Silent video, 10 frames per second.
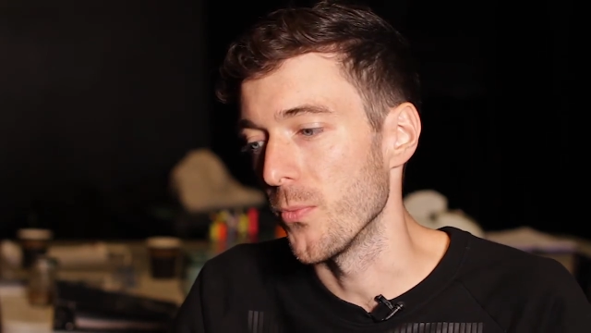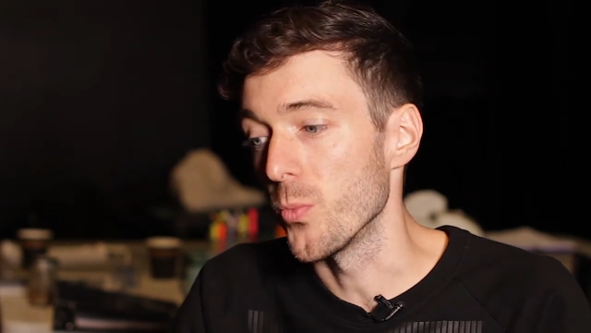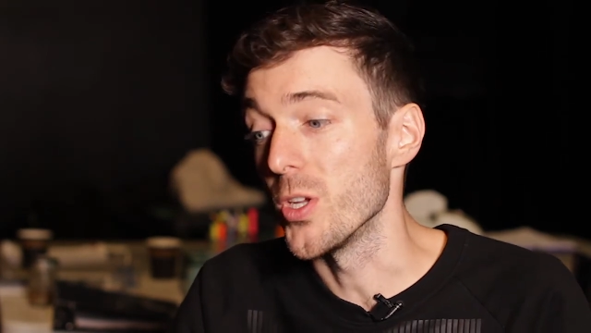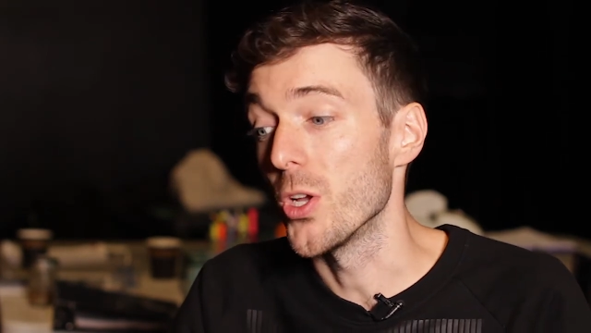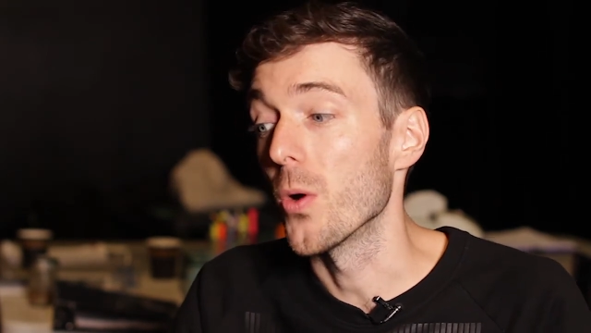
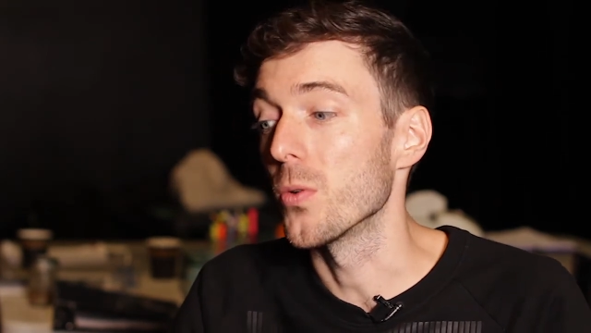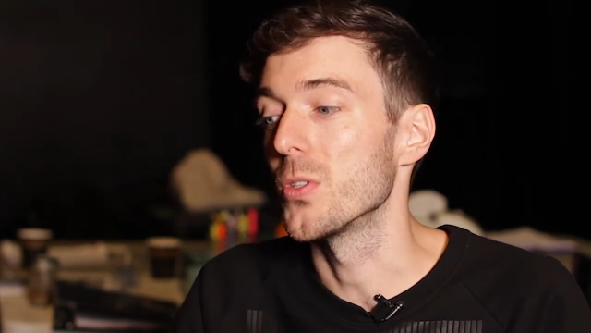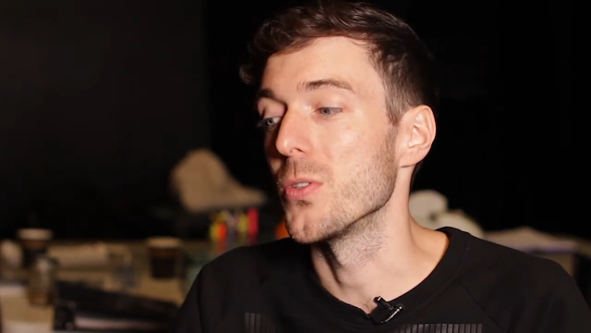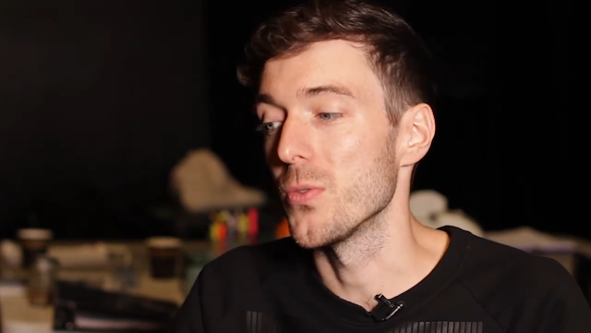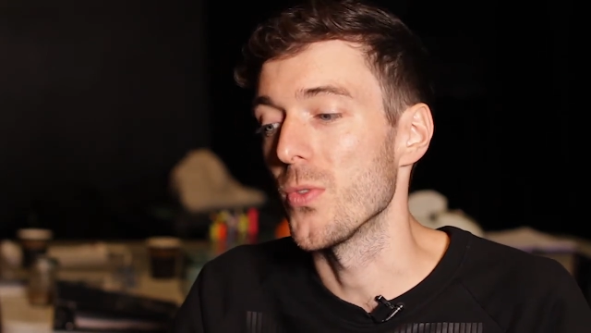we go
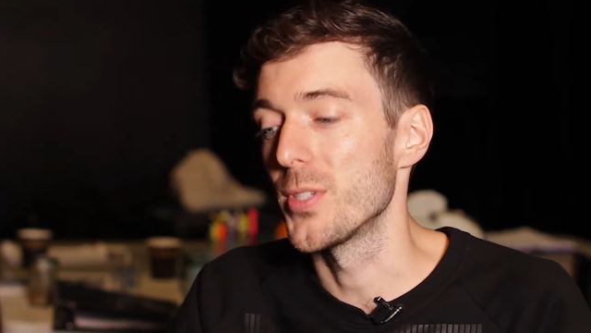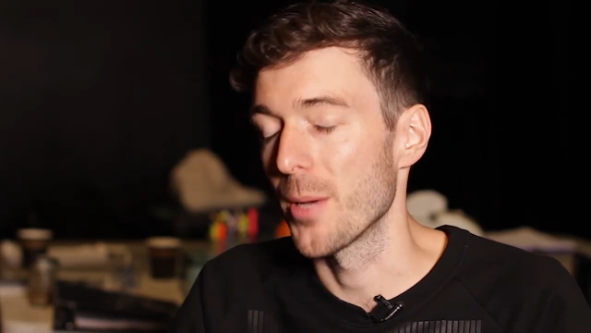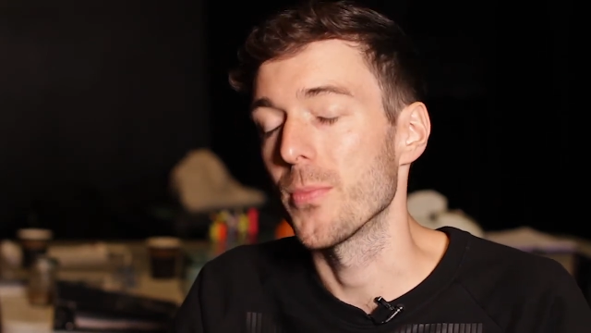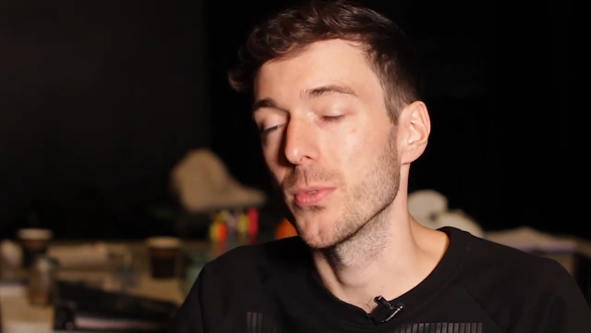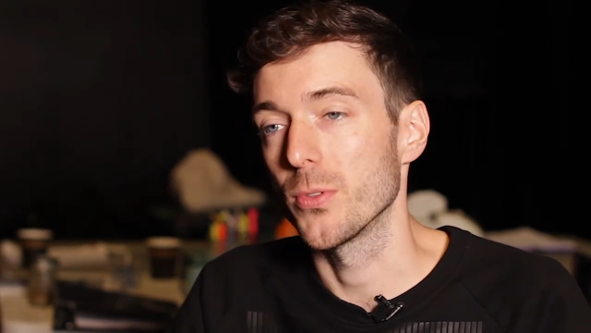to the
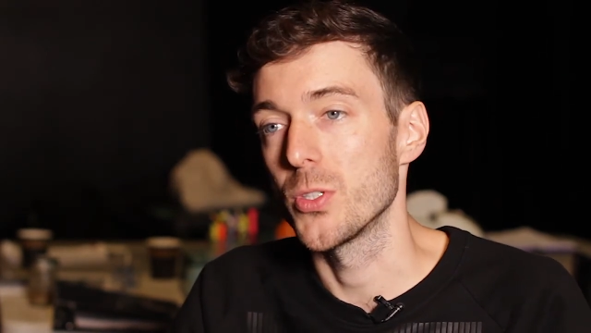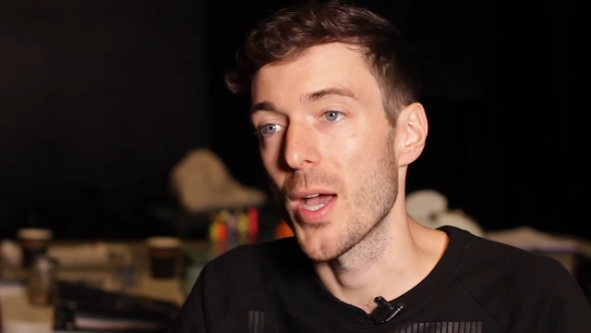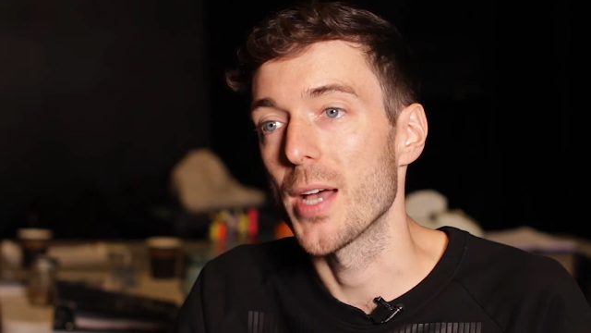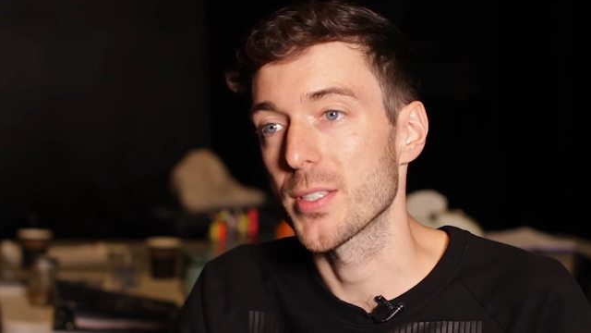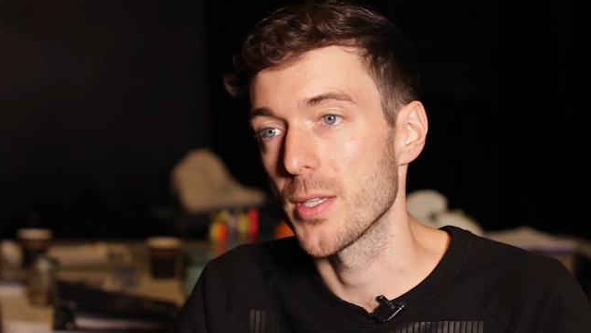temple
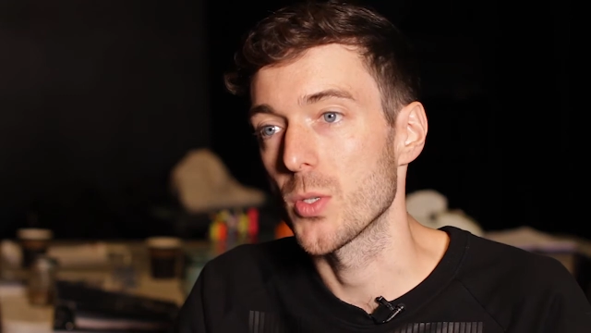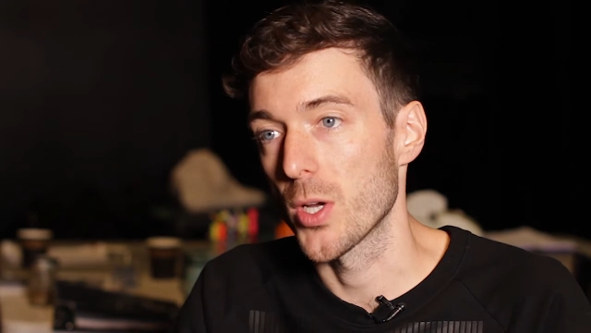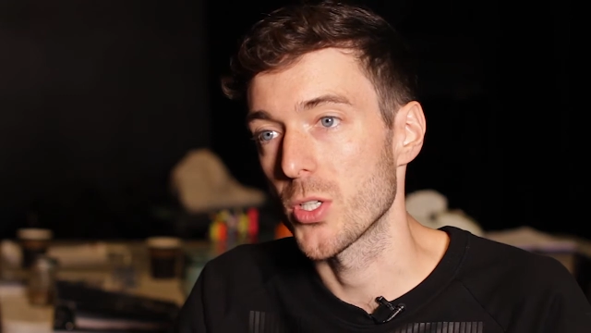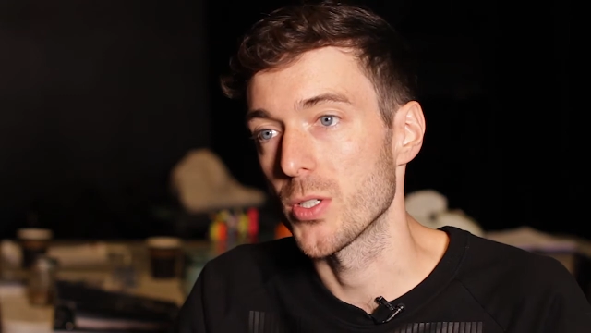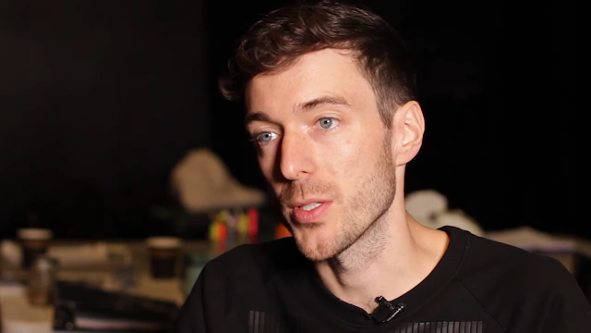to ask these
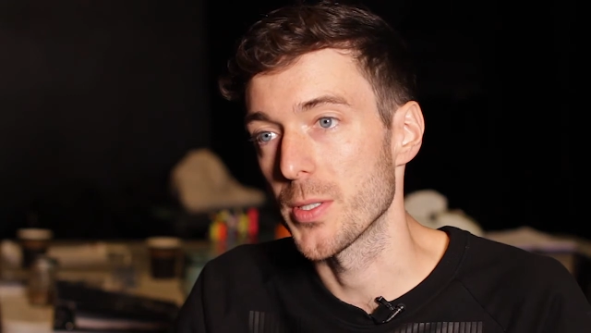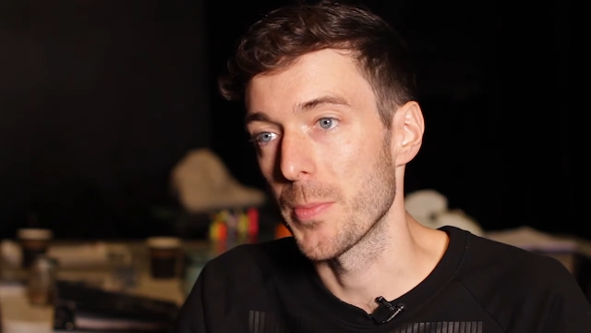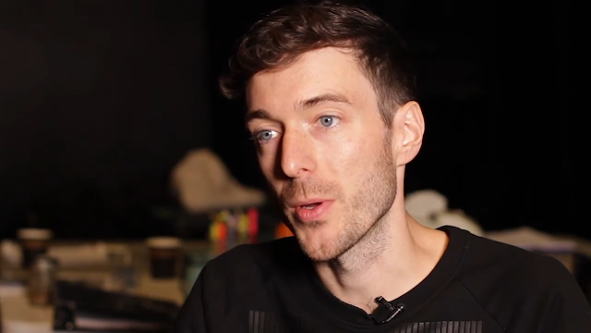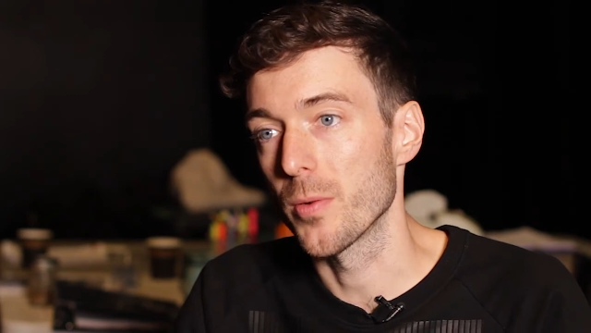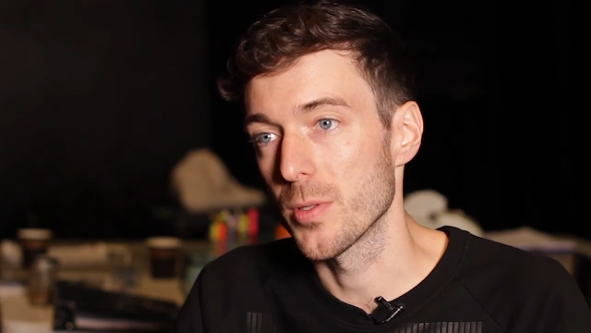questions
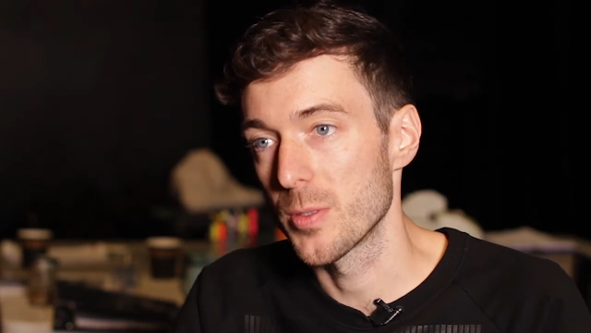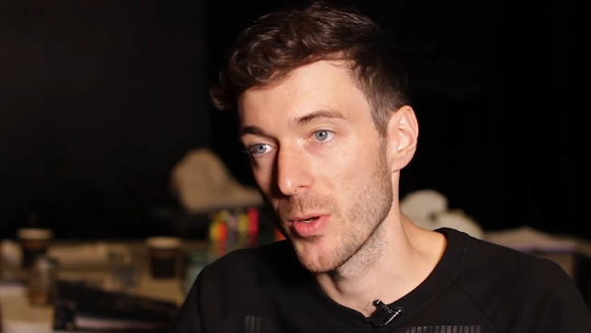about